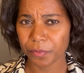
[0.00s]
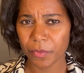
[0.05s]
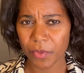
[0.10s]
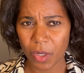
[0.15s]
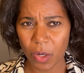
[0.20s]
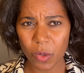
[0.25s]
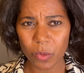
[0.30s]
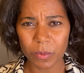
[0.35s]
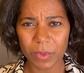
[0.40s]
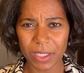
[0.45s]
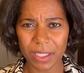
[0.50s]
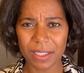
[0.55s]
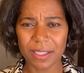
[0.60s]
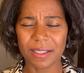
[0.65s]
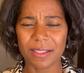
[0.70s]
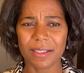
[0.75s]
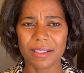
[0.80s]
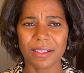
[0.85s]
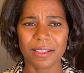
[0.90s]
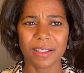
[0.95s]

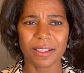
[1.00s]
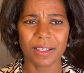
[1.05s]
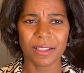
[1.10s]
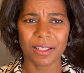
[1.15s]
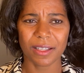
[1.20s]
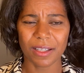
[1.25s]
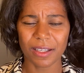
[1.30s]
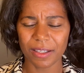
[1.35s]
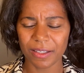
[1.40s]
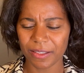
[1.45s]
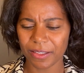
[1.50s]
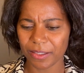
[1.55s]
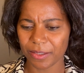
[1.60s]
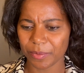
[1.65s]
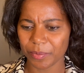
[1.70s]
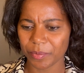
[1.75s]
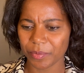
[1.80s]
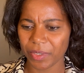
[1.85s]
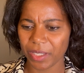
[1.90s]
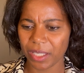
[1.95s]
homeless.
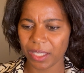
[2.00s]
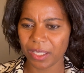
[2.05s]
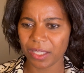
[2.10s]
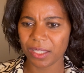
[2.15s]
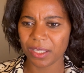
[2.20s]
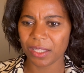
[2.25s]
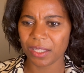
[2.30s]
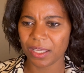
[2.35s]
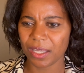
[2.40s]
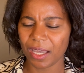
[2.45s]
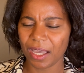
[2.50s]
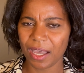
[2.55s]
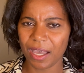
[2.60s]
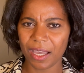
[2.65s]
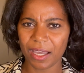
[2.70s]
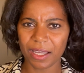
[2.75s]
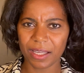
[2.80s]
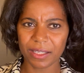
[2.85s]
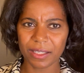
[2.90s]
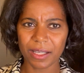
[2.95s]
He
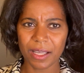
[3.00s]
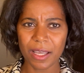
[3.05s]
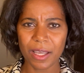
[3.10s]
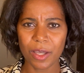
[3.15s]
had